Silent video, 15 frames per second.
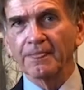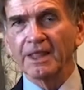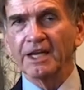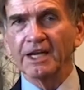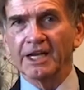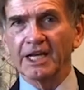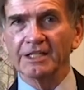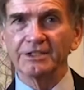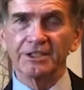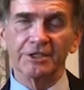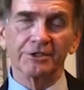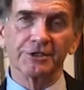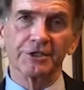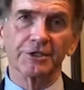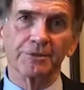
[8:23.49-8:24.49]
And I tell
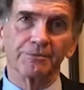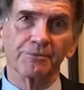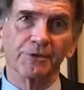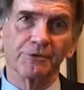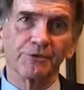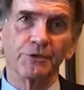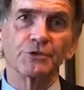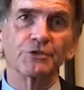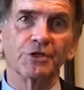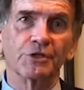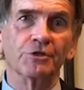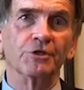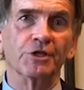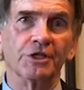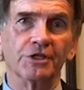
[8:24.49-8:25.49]
them, the first thing
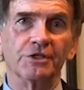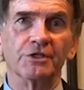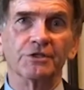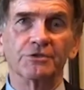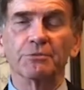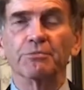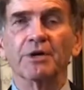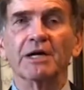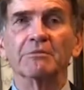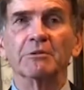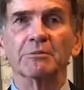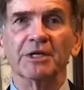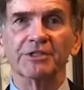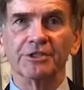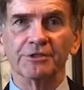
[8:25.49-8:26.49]
you need is a problem
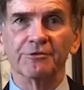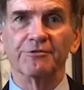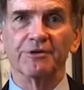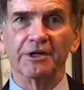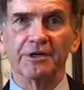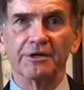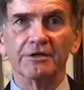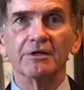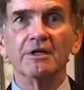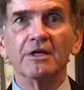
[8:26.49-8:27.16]
identifier.